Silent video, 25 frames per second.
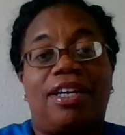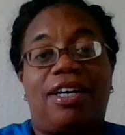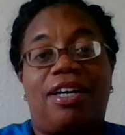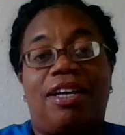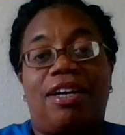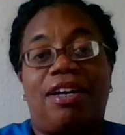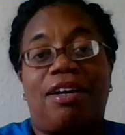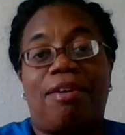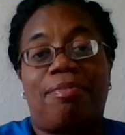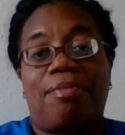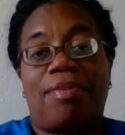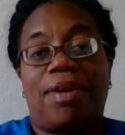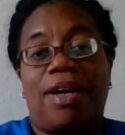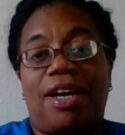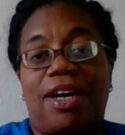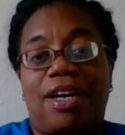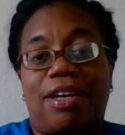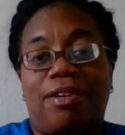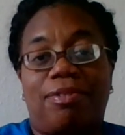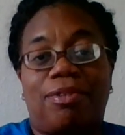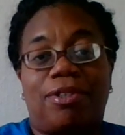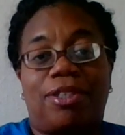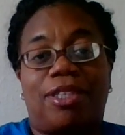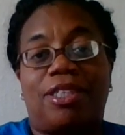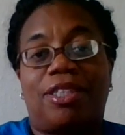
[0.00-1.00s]

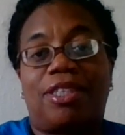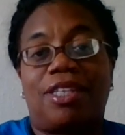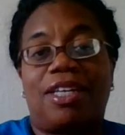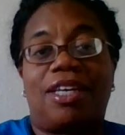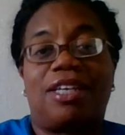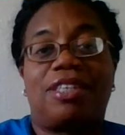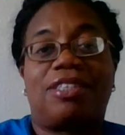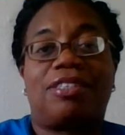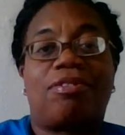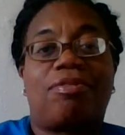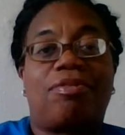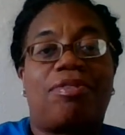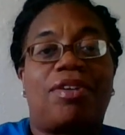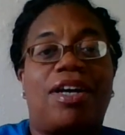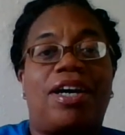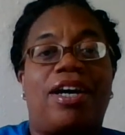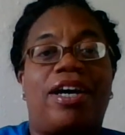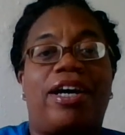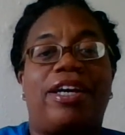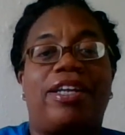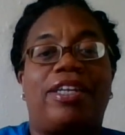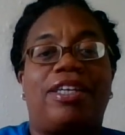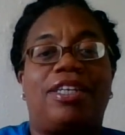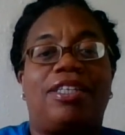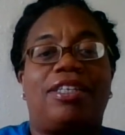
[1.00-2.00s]
mind with the things of
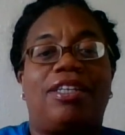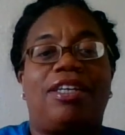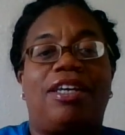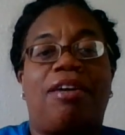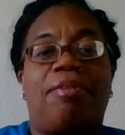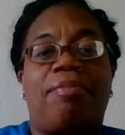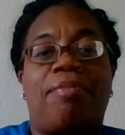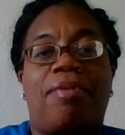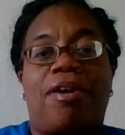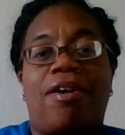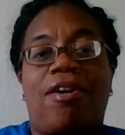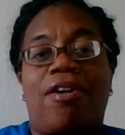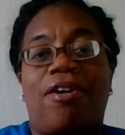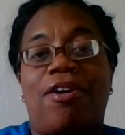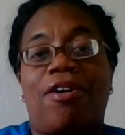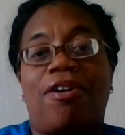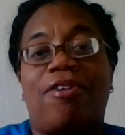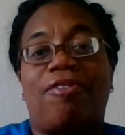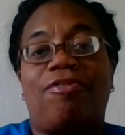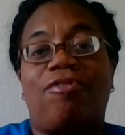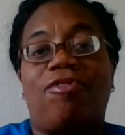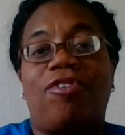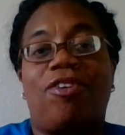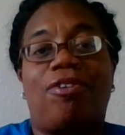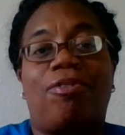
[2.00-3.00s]
God, and my
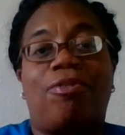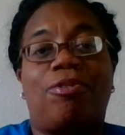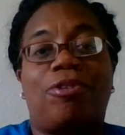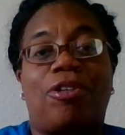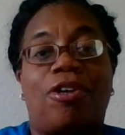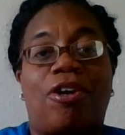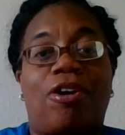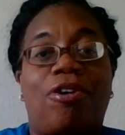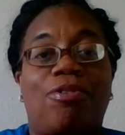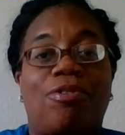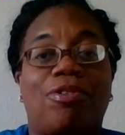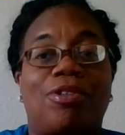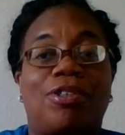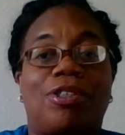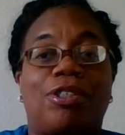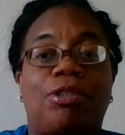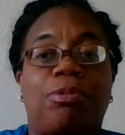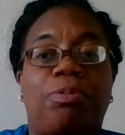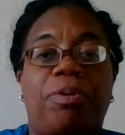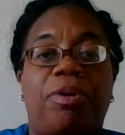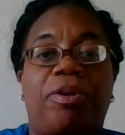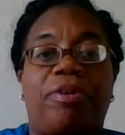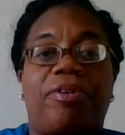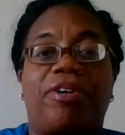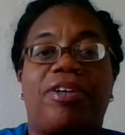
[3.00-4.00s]
heart filled with the Holy
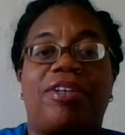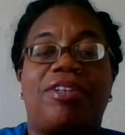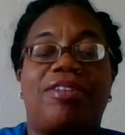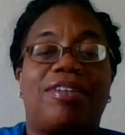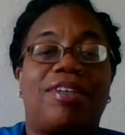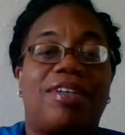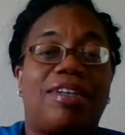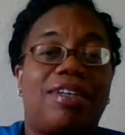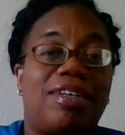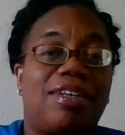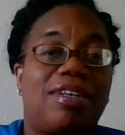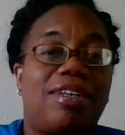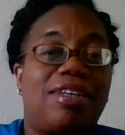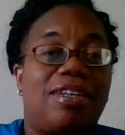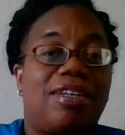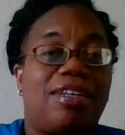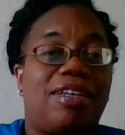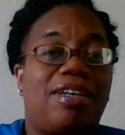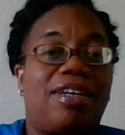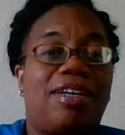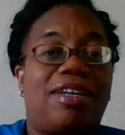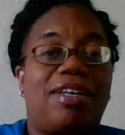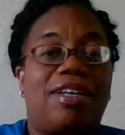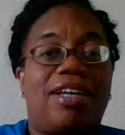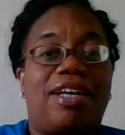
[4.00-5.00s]
Spirit,
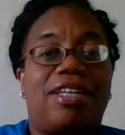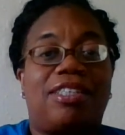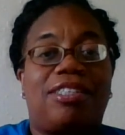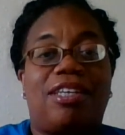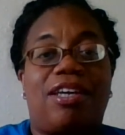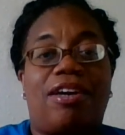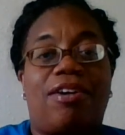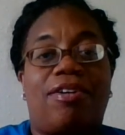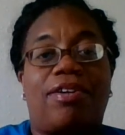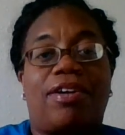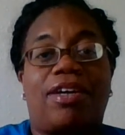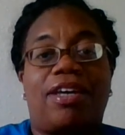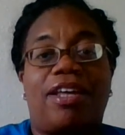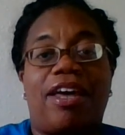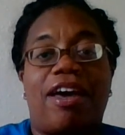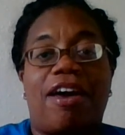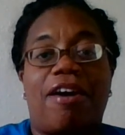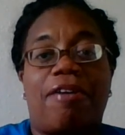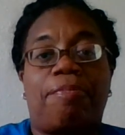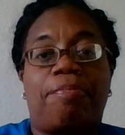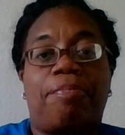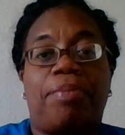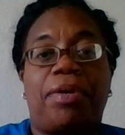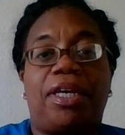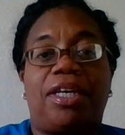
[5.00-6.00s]
and that's how I can
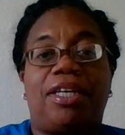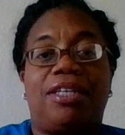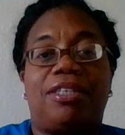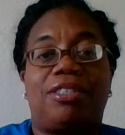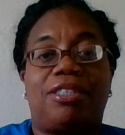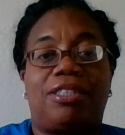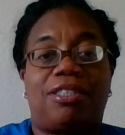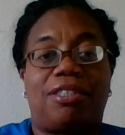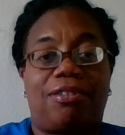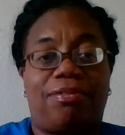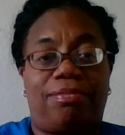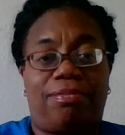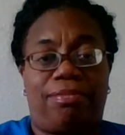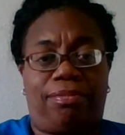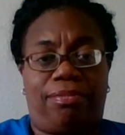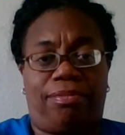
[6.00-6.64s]
have peace.